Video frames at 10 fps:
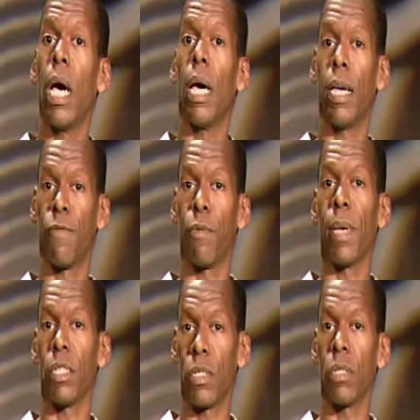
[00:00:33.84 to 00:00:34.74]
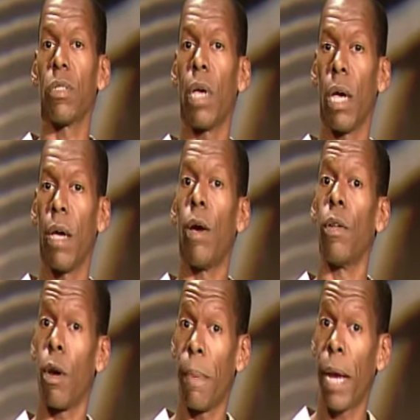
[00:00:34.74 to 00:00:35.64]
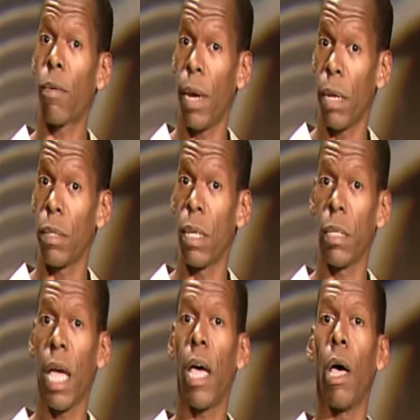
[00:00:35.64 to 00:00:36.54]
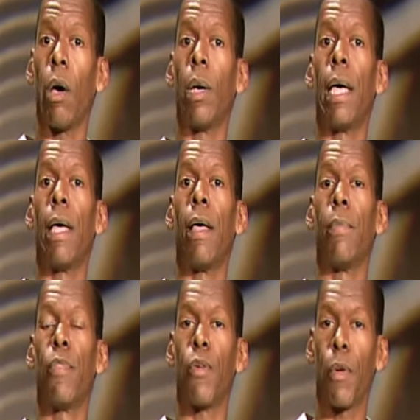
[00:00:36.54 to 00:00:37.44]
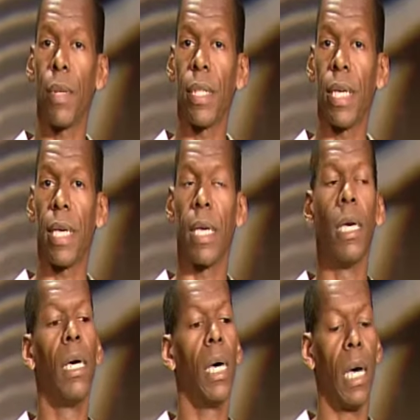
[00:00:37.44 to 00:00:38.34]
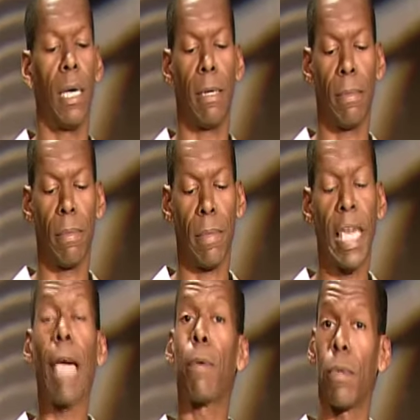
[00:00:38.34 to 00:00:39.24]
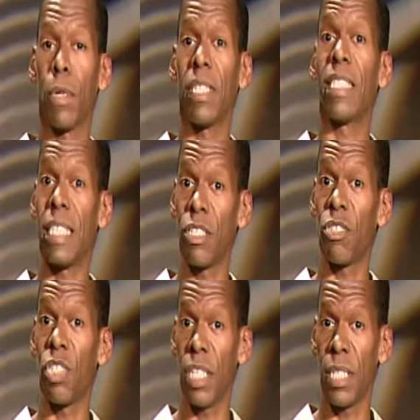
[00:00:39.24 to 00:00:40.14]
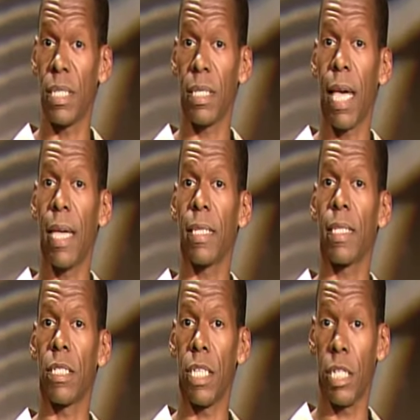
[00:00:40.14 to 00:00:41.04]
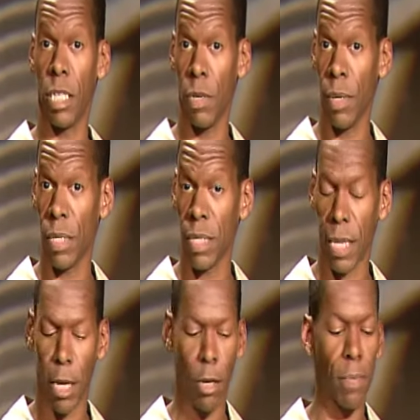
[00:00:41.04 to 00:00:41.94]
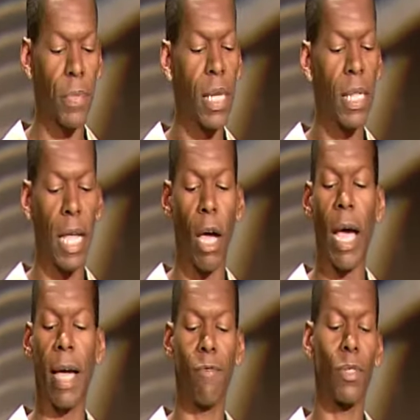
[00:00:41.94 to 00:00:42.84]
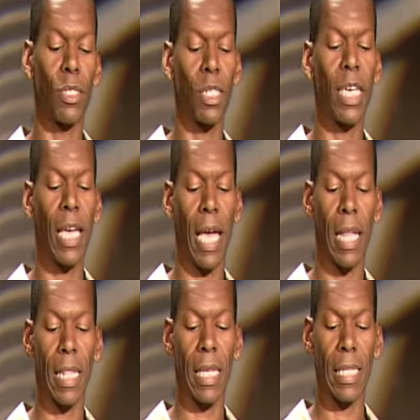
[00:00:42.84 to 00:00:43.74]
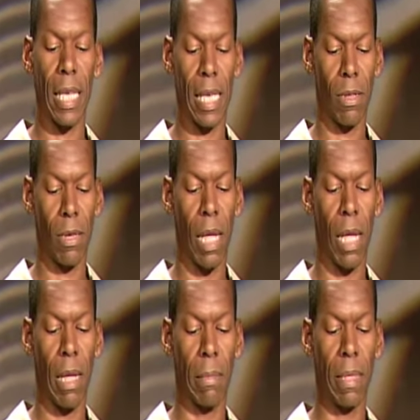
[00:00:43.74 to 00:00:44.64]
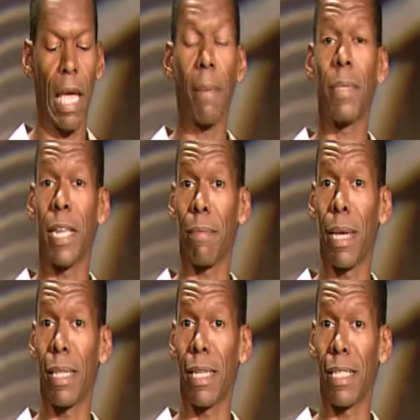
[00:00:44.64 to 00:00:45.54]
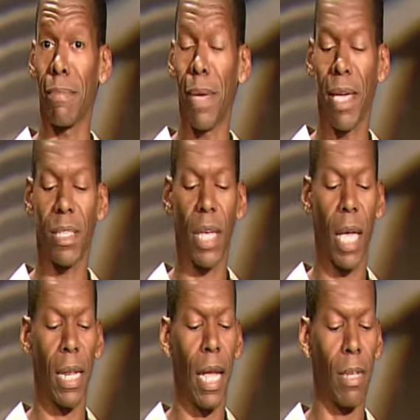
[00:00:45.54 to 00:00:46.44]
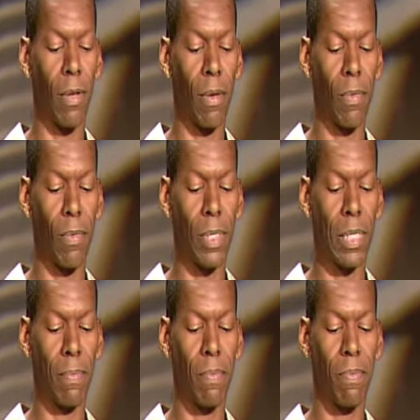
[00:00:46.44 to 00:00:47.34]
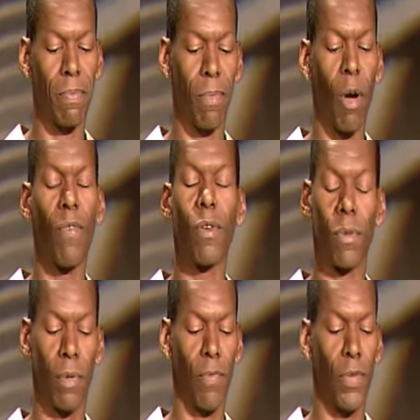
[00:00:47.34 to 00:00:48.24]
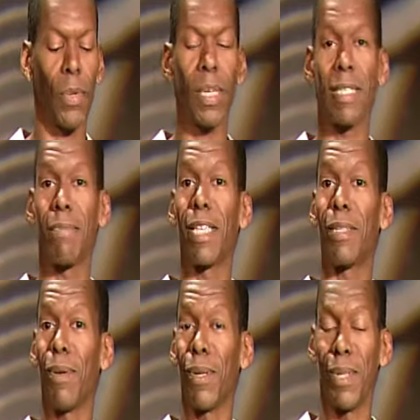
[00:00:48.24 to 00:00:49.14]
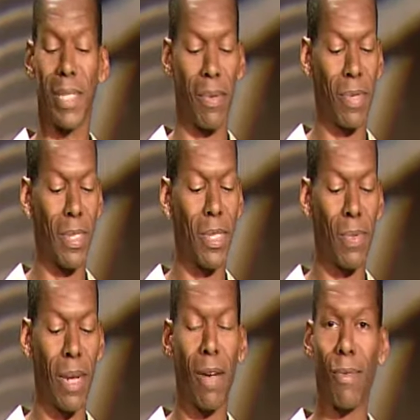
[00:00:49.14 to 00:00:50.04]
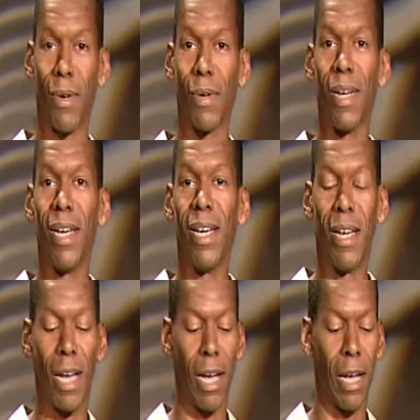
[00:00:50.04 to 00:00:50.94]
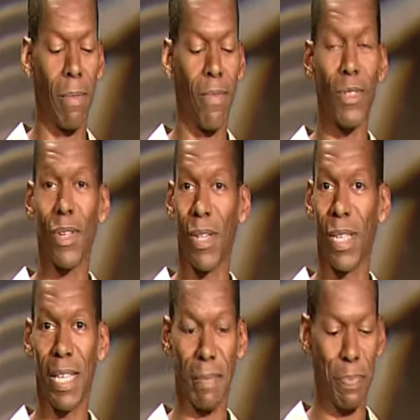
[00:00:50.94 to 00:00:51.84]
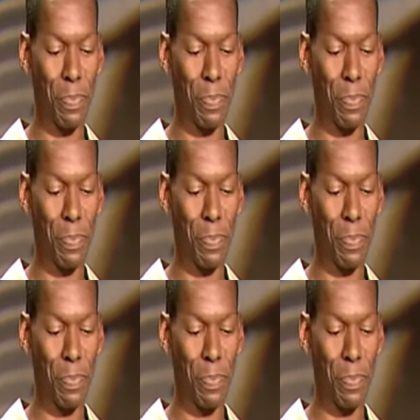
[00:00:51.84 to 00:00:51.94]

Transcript: uh, information uh, on her background and how um, thoroughly um, capable and seasoned she is as an interior designer. Now, I was looking at LinkedIn, um, updating my LinkedIn page, and I was overviewing some testimonials, and this is what I wrote um, for Charlene.